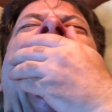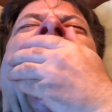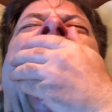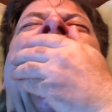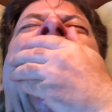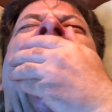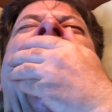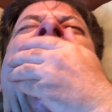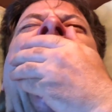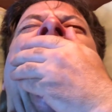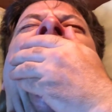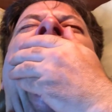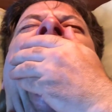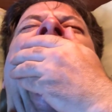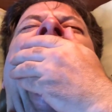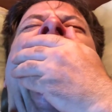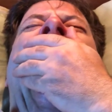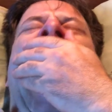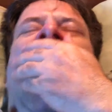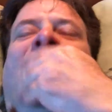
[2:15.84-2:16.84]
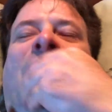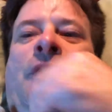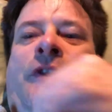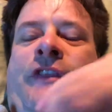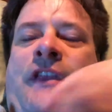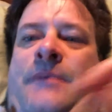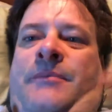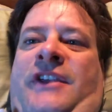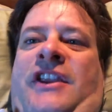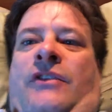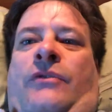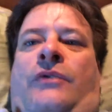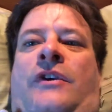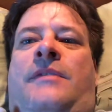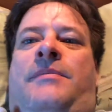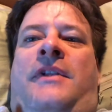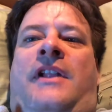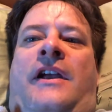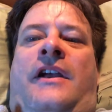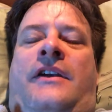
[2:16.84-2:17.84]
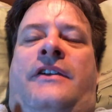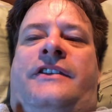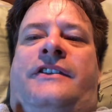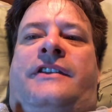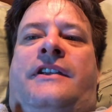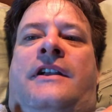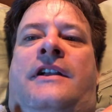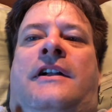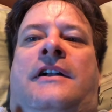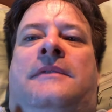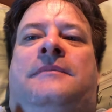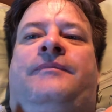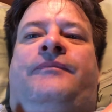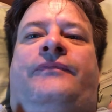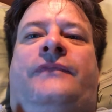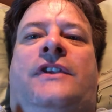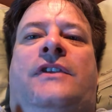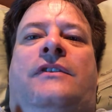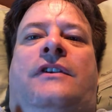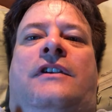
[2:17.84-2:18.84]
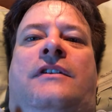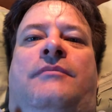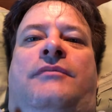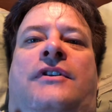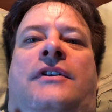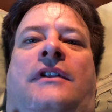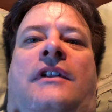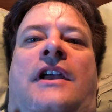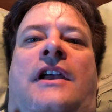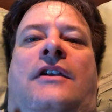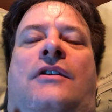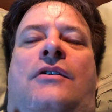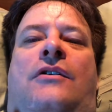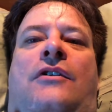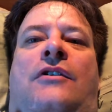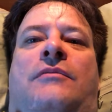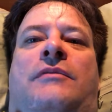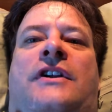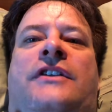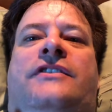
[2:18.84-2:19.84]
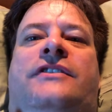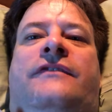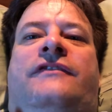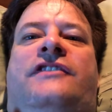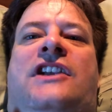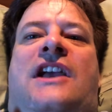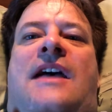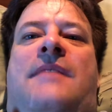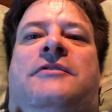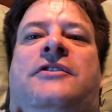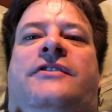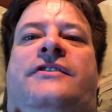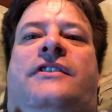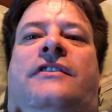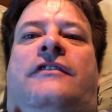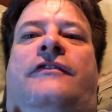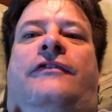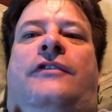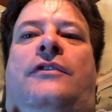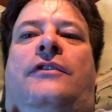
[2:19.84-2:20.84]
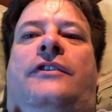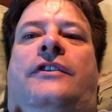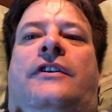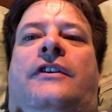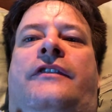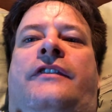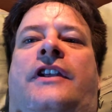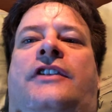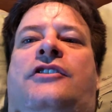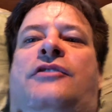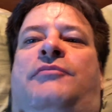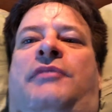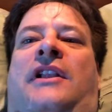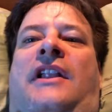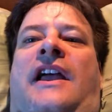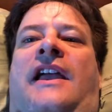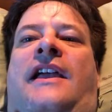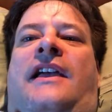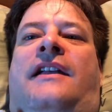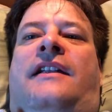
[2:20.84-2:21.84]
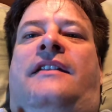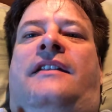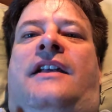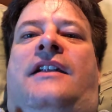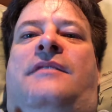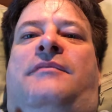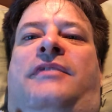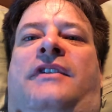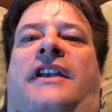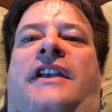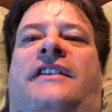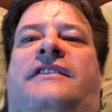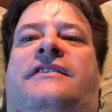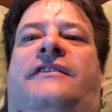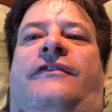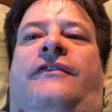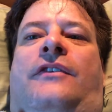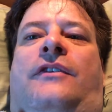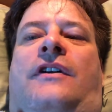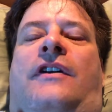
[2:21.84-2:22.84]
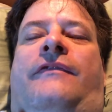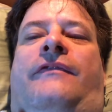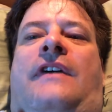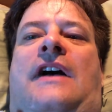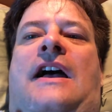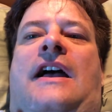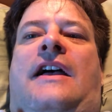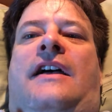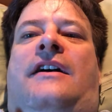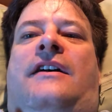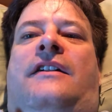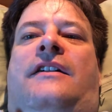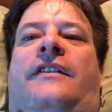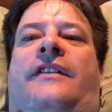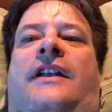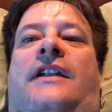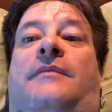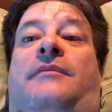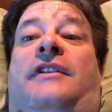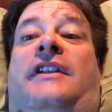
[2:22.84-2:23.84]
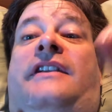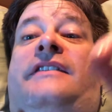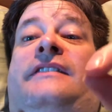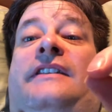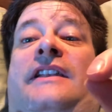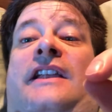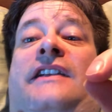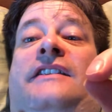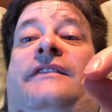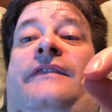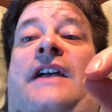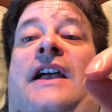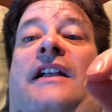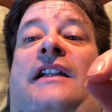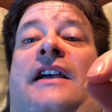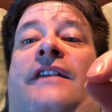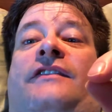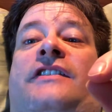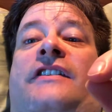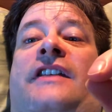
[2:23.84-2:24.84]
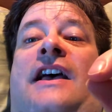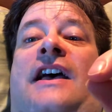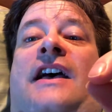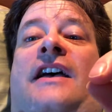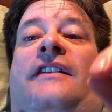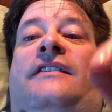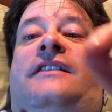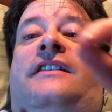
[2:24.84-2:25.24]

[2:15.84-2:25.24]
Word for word: with MP3 players, um, you could put like a whole bunch of chapters in a folder and then you play it and then it plays a, a file and then it plays the next file after that and